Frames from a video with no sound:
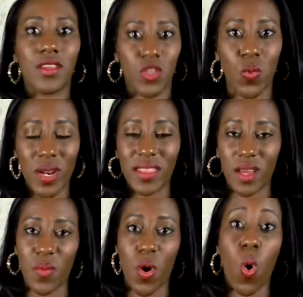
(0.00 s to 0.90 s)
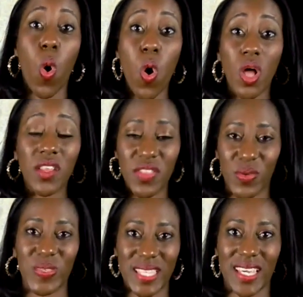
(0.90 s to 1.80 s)
You want to think about all of
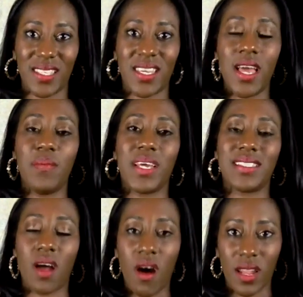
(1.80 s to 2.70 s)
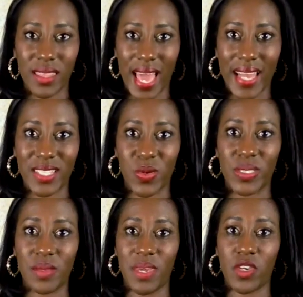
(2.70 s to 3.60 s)
those things, because all of that is going
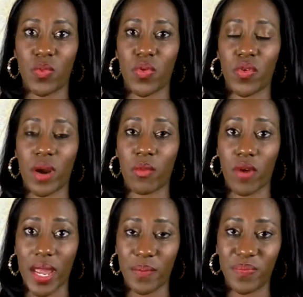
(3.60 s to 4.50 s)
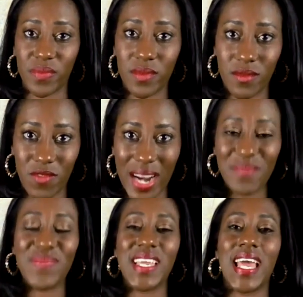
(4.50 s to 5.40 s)
to make your program great, right?
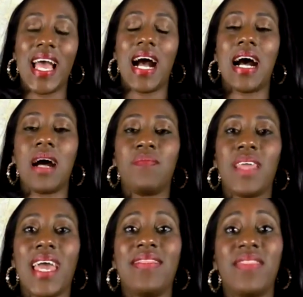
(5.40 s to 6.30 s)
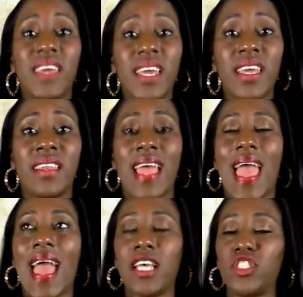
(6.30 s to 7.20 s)
And then
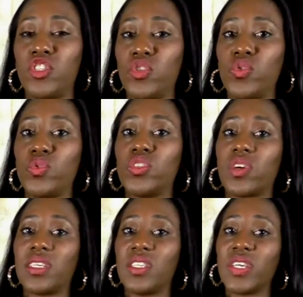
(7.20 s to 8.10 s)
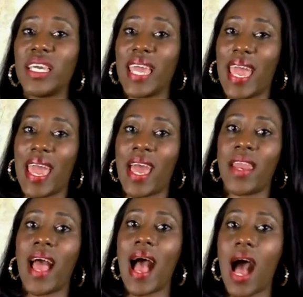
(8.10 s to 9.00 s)
as you start looking
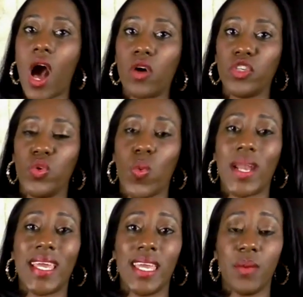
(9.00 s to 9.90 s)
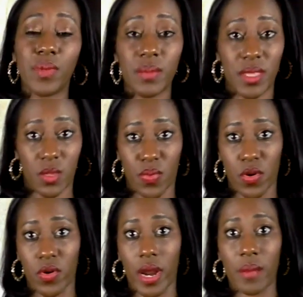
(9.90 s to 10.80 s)
at how you want to implement the
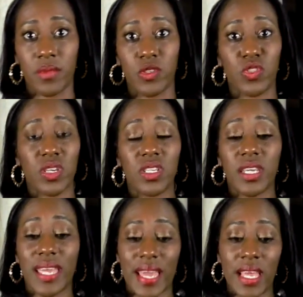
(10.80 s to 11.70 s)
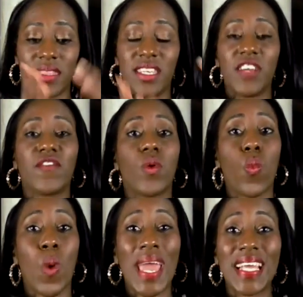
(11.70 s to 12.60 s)
program, you start looking at the
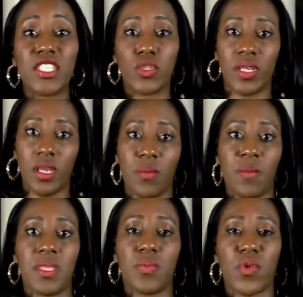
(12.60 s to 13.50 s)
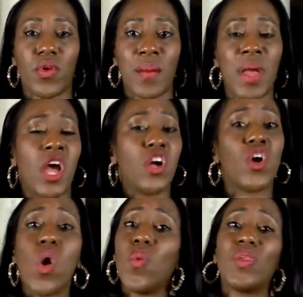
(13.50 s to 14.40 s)
different ways you can implement the program.
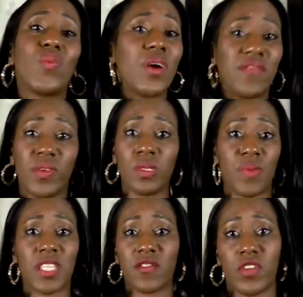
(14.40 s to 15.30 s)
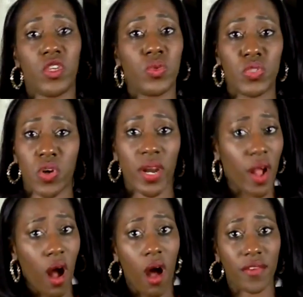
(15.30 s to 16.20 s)
Go with what feels best for you starting
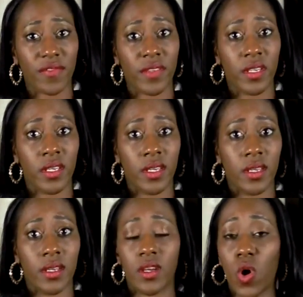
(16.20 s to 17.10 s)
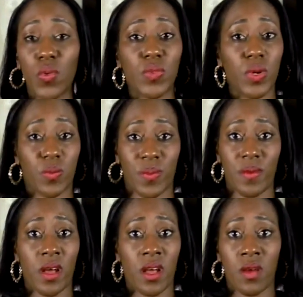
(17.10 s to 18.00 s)
off. Go with what
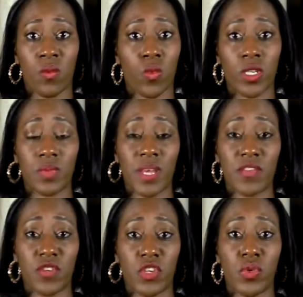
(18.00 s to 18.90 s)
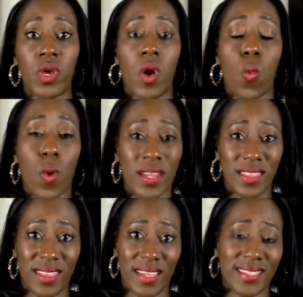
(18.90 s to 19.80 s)
works best for you. One of the
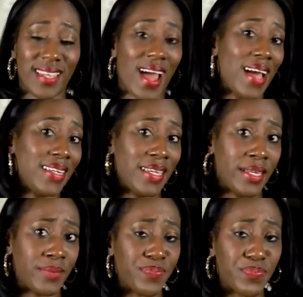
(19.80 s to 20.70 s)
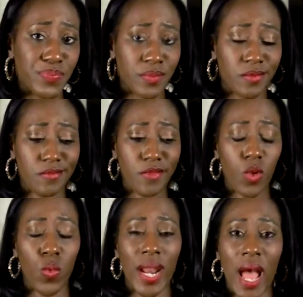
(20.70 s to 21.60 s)
things that I did
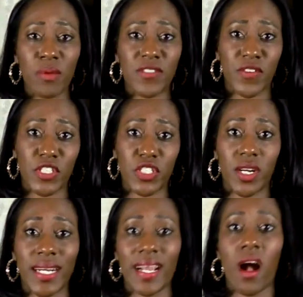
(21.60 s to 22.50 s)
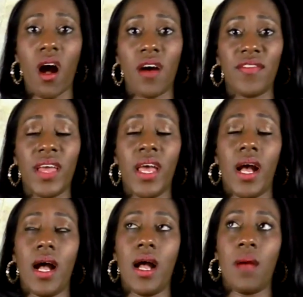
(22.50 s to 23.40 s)
when I was first starting off,
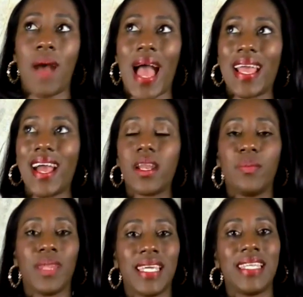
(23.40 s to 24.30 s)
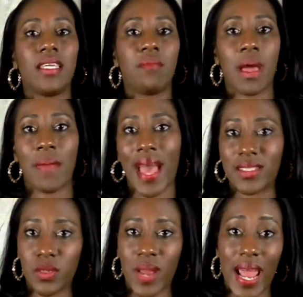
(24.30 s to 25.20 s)
I kind of blended my
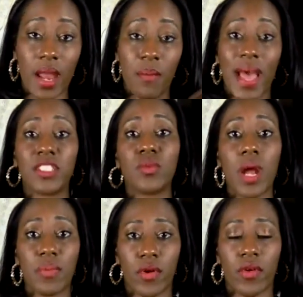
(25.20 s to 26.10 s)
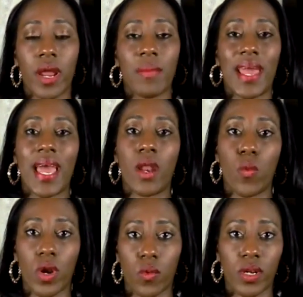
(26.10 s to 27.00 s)
mastermind. I had a mastermind program and I had a
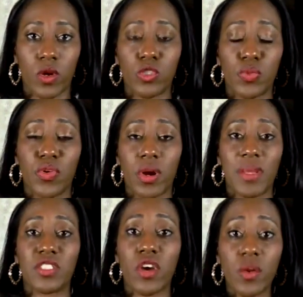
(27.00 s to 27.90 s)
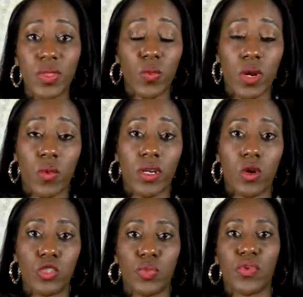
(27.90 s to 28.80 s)
one-on-one coaching program. I started with the one-on-one
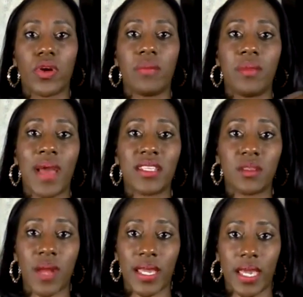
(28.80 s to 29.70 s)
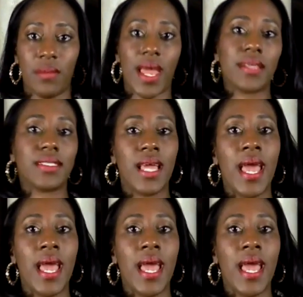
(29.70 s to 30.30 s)
coaching program. The mastermind came next.